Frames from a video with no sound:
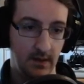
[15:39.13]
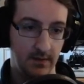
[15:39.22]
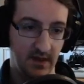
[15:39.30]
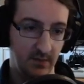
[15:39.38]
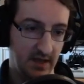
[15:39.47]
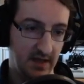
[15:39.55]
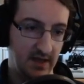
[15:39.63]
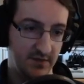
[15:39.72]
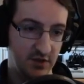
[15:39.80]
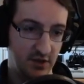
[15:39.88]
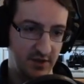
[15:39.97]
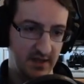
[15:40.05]
Then we have
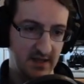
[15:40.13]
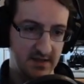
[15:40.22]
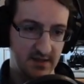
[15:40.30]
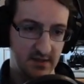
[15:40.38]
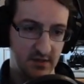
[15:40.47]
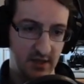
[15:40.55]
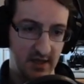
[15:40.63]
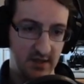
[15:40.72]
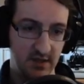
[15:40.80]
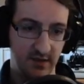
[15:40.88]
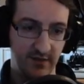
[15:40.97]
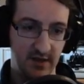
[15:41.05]
Sword Art Charge
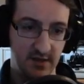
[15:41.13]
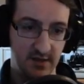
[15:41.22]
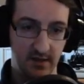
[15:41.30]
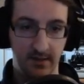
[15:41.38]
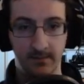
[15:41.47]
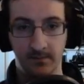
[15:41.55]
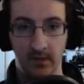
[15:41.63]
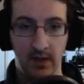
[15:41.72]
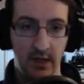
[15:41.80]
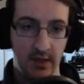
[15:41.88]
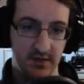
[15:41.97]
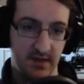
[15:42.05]
Avenger.
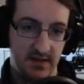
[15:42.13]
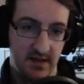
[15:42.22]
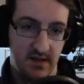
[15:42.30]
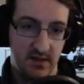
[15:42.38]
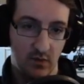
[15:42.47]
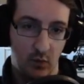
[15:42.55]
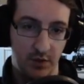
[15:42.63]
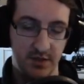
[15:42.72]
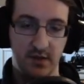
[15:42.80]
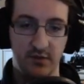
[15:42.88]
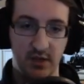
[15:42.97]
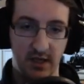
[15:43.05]
This is once
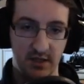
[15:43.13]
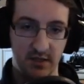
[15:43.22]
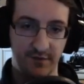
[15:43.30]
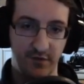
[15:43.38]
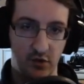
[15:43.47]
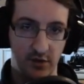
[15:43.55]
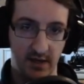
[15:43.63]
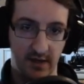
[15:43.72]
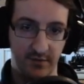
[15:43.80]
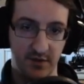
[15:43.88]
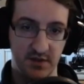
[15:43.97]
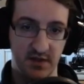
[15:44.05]
you've charged a Photon Art
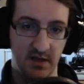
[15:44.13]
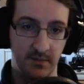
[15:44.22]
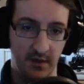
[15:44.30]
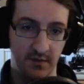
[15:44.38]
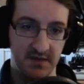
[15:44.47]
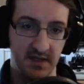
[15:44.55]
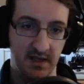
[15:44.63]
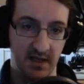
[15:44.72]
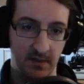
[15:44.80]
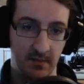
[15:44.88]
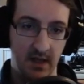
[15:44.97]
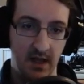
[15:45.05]
for a certain amount of
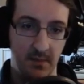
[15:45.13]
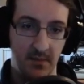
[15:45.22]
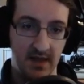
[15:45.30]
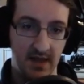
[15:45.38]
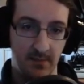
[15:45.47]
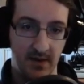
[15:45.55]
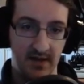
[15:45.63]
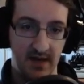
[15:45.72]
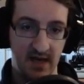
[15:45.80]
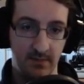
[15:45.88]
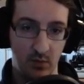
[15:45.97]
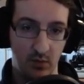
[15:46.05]
time, being hit by an
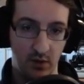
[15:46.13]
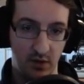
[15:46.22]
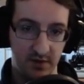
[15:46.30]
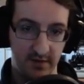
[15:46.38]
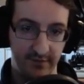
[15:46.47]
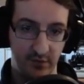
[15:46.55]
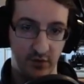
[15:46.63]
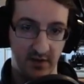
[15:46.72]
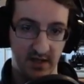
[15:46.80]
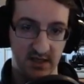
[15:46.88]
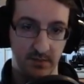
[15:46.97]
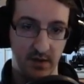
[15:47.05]
enemy will cause the Photon
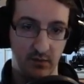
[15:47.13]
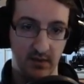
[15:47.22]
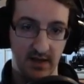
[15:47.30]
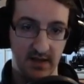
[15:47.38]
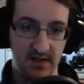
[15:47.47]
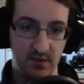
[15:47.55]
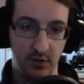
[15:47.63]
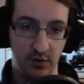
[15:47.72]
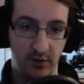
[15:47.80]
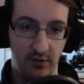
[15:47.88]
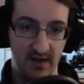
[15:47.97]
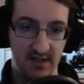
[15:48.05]
Art to be released with
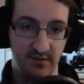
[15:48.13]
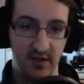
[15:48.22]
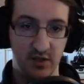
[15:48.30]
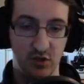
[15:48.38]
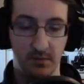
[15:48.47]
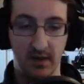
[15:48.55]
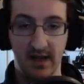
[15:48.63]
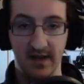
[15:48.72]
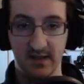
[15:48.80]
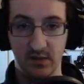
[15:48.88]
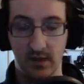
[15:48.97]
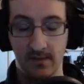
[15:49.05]
Hunter Art Avenger applied
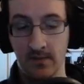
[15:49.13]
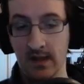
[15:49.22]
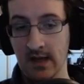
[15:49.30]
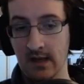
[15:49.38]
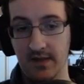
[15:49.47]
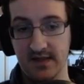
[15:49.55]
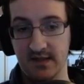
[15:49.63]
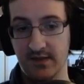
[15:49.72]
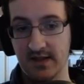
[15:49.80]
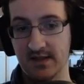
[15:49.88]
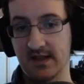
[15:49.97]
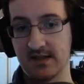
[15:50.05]
to it. This is
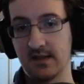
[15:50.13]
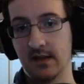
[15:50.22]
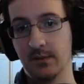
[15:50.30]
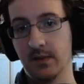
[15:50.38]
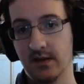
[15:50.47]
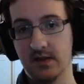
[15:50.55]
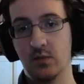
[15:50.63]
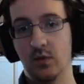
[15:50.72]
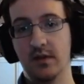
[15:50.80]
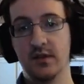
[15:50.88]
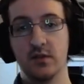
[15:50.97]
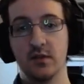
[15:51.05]
fantastic because what
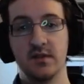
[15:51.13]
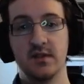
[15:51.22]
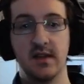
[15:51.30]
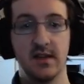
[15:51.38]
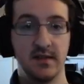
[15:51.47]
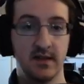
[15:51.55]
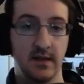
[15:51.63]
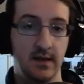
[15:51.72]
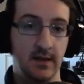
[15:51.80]
this does is,